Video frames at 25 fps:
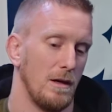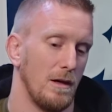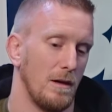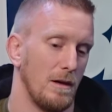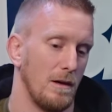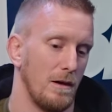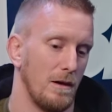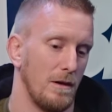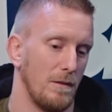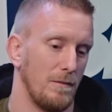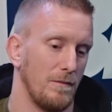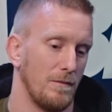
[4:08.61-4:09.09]

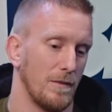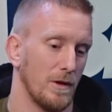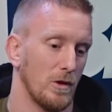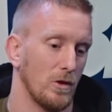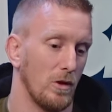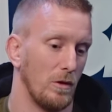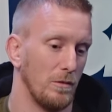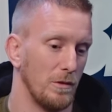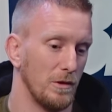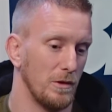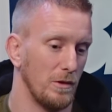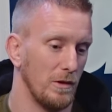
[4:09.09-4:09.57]
Um,
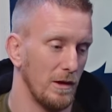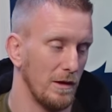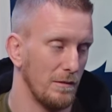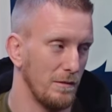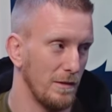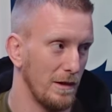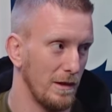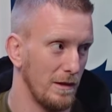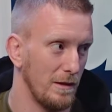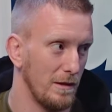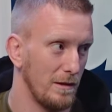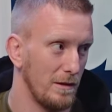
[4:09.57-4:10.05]
comminuted
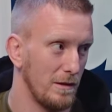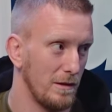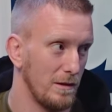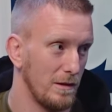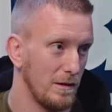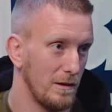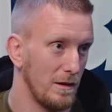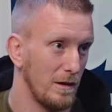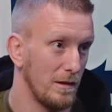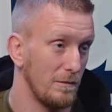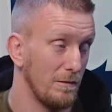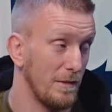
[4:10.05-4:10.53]
mean,
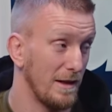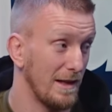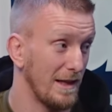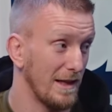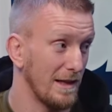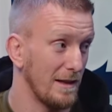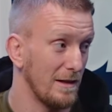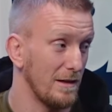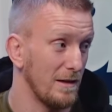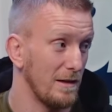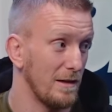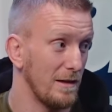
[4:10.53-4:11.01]

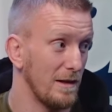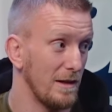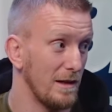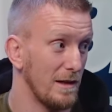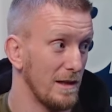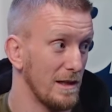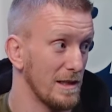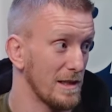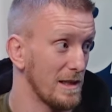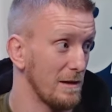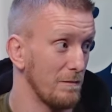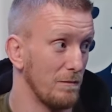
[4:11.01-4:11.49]
meaning
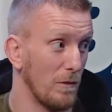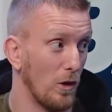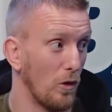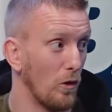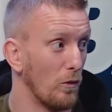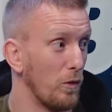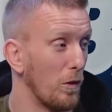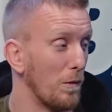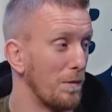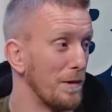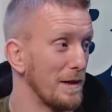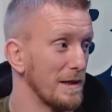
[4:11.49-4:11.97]
it's in
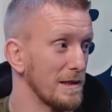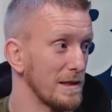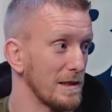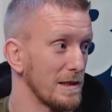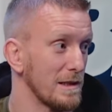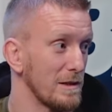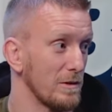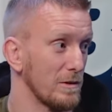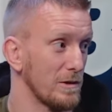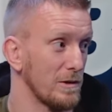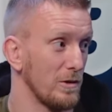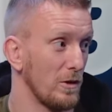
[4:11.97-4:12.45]
multiple
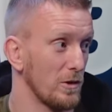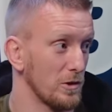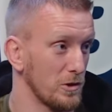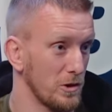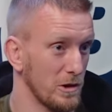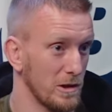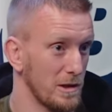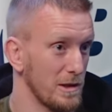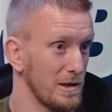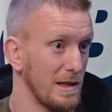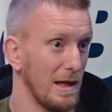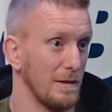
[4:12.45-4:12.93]
pieces. So it's not
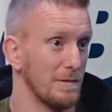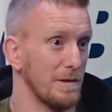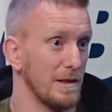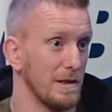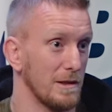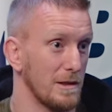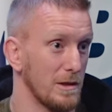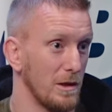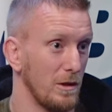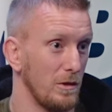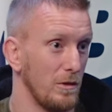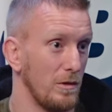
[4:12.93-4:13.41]
just snapped
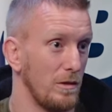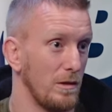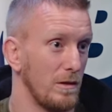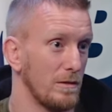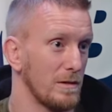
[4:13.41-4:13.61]
in two.